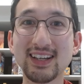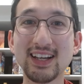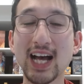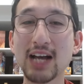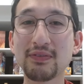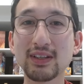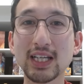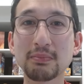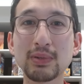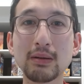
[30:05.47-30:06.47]
I feel like
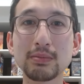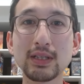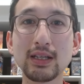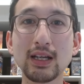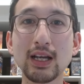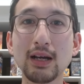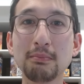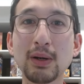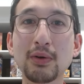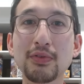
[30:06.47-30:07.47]
probably
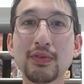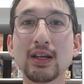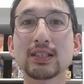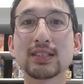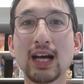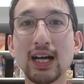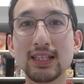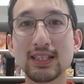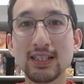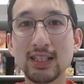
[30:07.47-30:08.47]
both sides
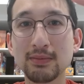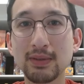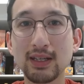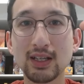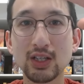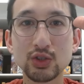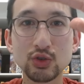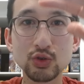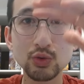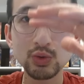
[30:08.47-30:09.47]
need to be
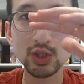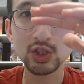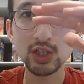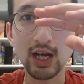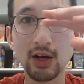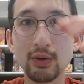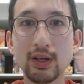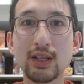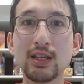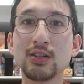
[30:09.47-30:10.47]
squished down
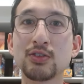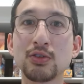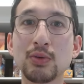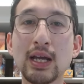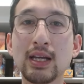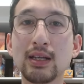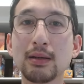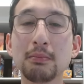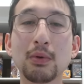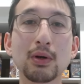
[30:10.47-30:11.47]
into a
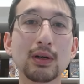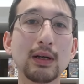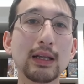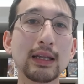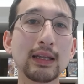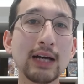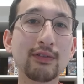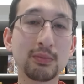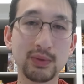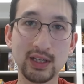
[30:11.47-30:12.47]
more level
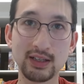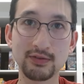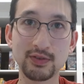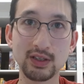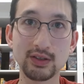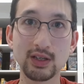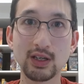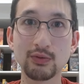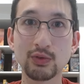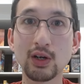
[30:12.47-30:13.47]
playing field
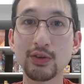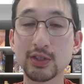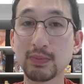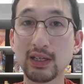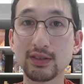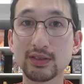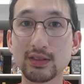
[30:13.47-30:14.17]
for all the spells.